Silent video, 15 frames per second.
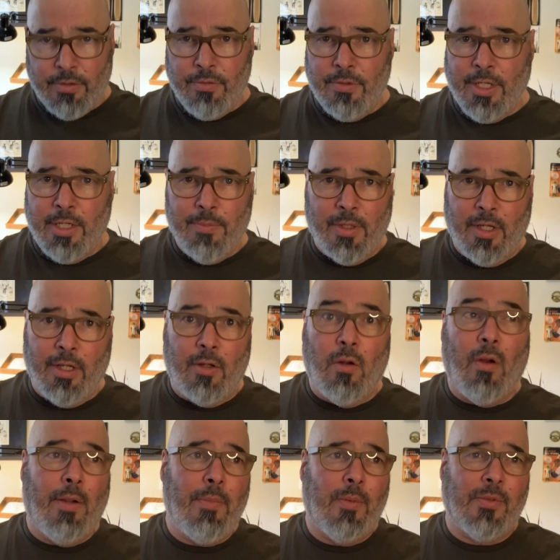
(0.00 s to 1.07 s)

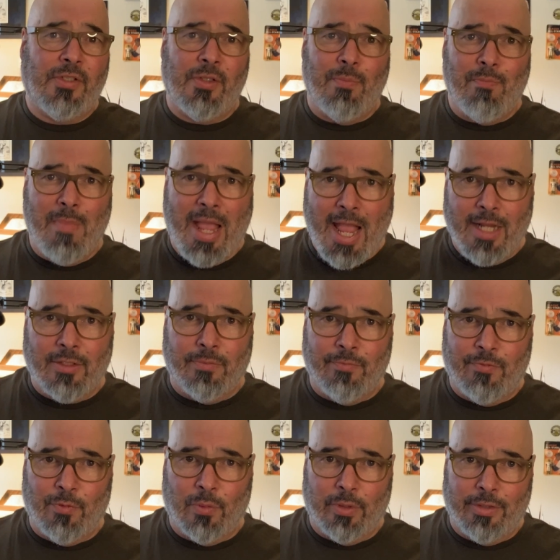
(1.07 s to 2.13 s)
remember seeing Magnum
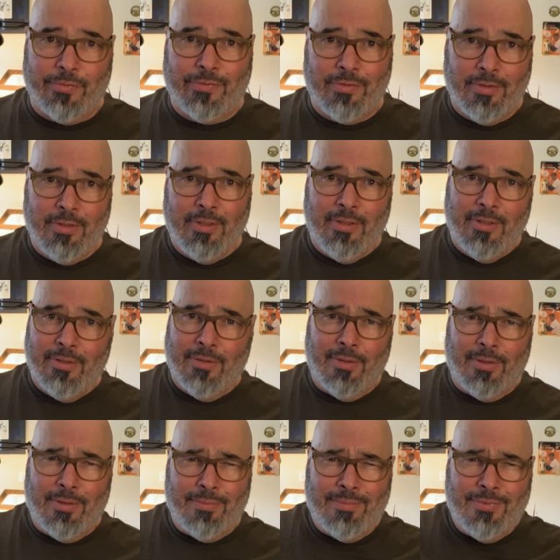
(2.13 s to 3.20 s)
Force
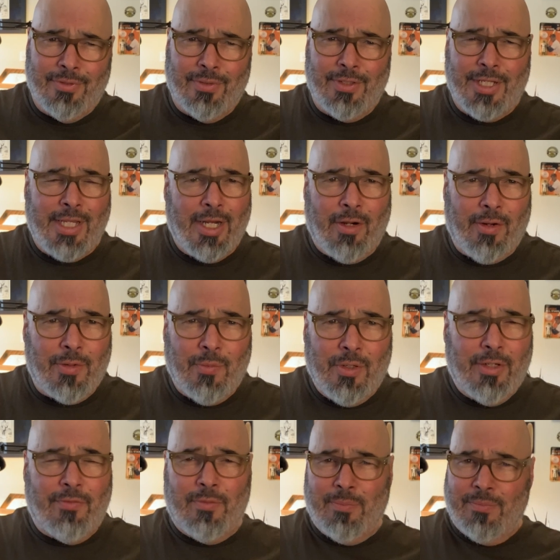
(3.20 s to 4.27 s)
or Dirty Harry,
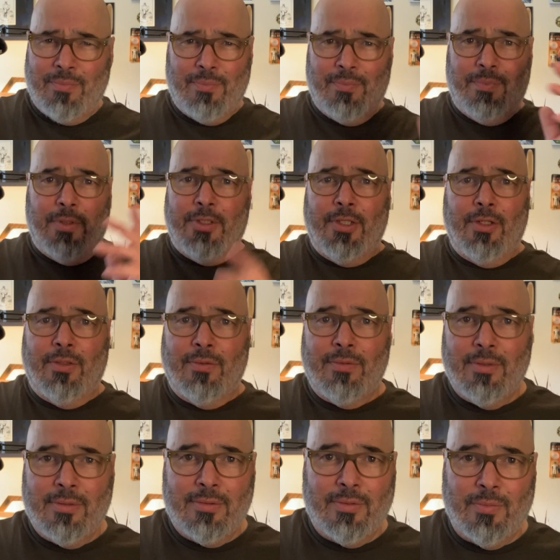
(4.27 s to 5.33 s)
one of them, you know,
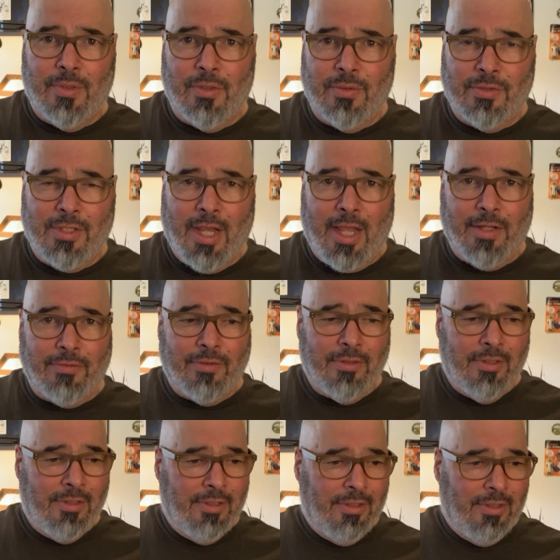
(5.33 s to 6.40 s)
with those guys.
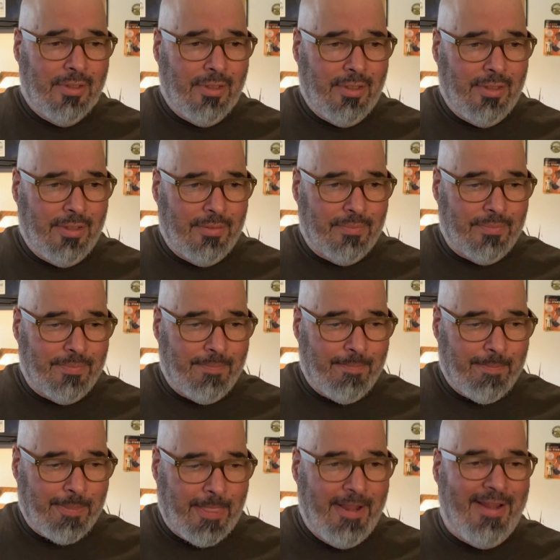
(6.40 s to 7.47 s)

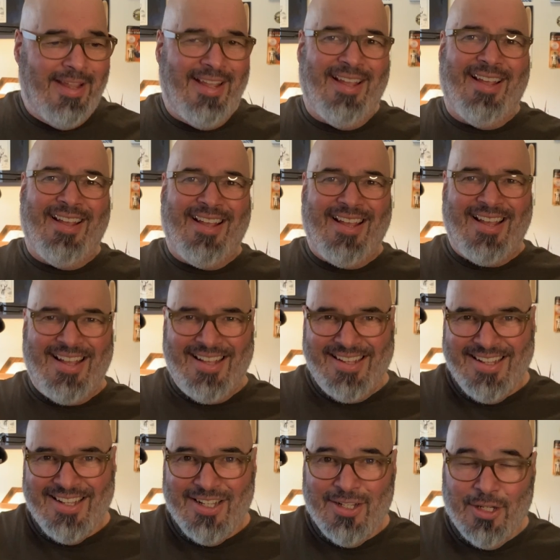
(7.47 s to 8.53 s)

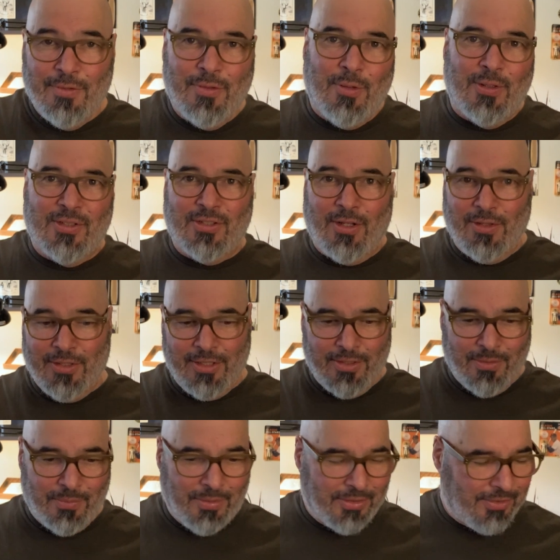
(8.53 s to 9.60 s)
of course, all the
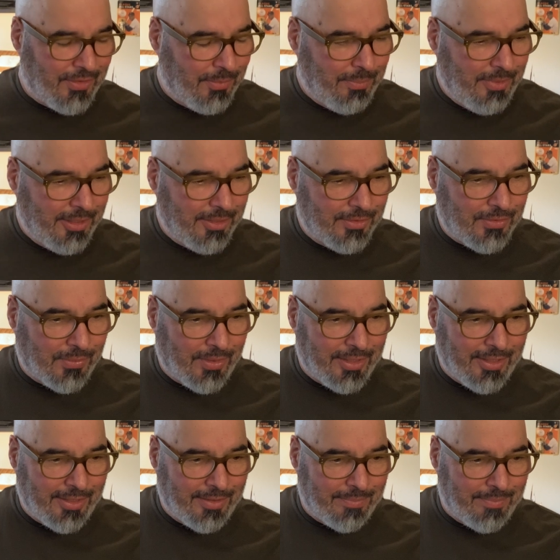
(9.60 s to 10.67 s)
other ones, the
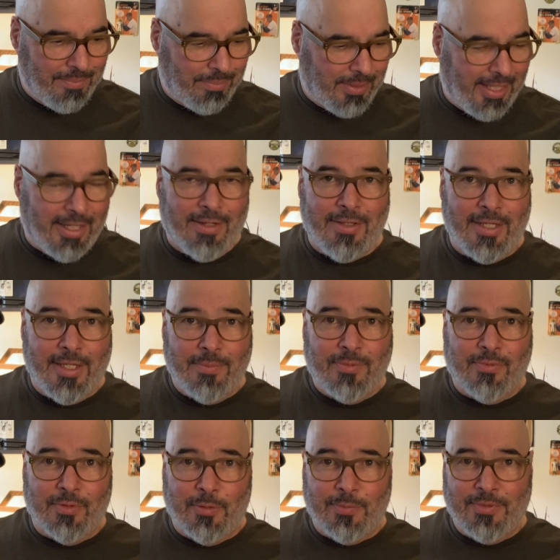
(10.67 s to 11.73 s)
obligatory Planet of the Apes
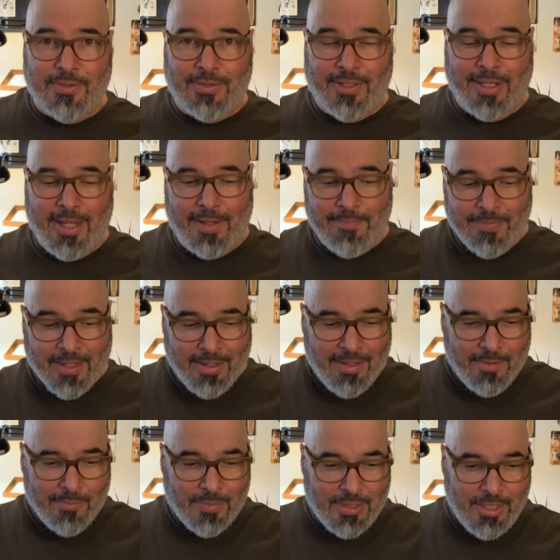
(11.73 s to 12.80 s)
films and all that.
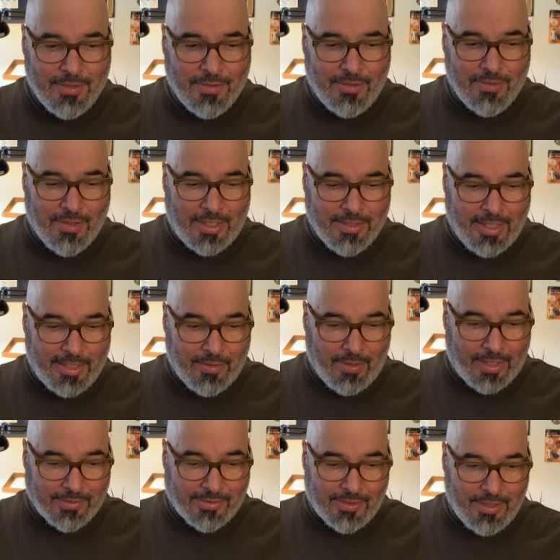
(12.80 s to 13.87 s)
But neither here do I
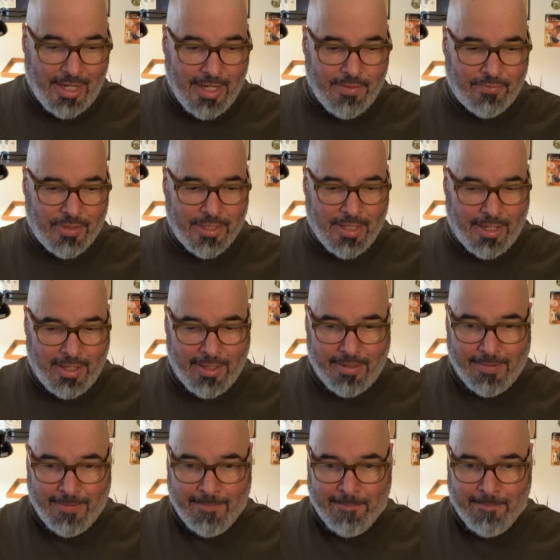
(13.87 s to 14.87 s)
digress. And Avery and I